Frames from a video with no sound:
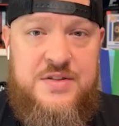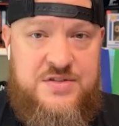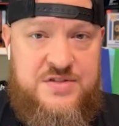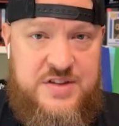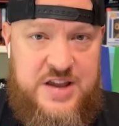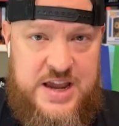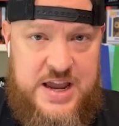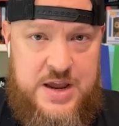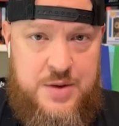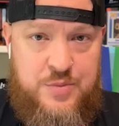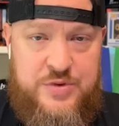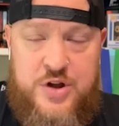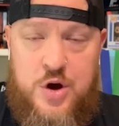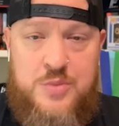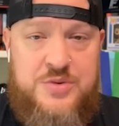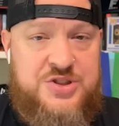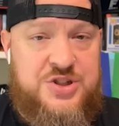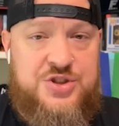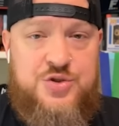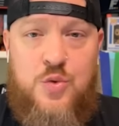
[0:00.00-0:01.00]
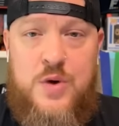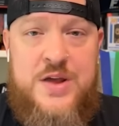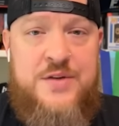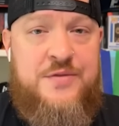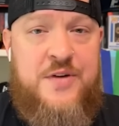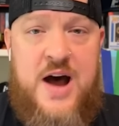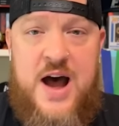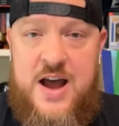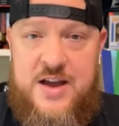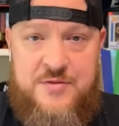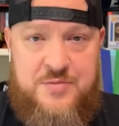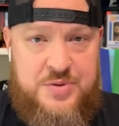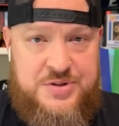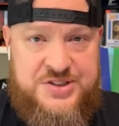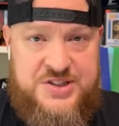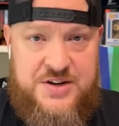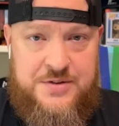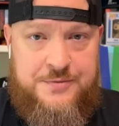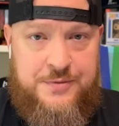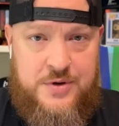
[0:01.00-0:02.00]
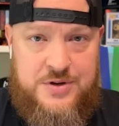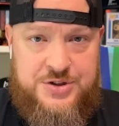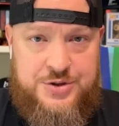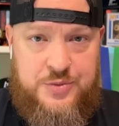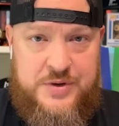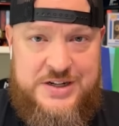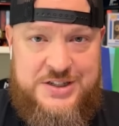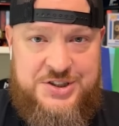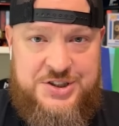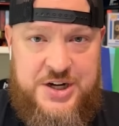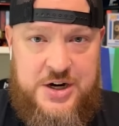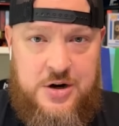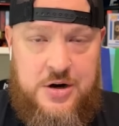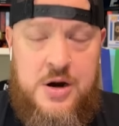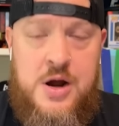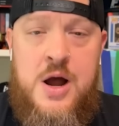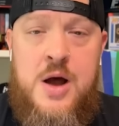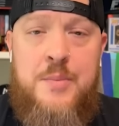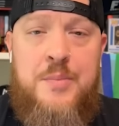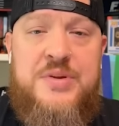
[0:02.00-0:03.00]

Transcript: the team with almost a 25% first read share.